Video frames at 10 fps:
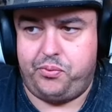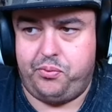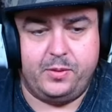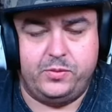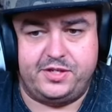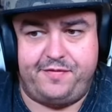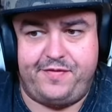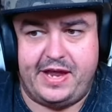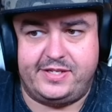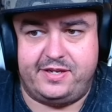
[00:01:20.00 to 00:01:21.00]
It wasn't
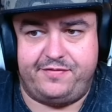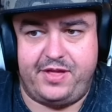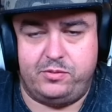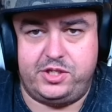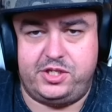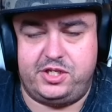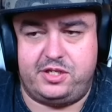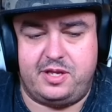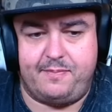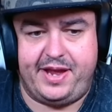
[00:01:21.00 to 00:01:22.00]
offensive, that was
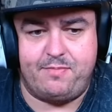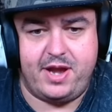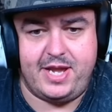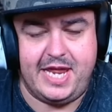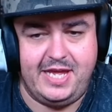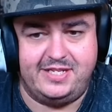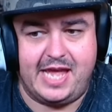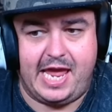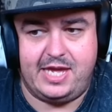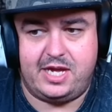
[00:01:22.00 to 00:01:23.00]
just, it made my knees
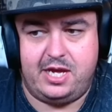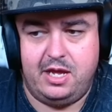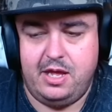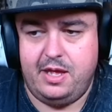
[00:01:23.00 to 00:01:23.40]
ache.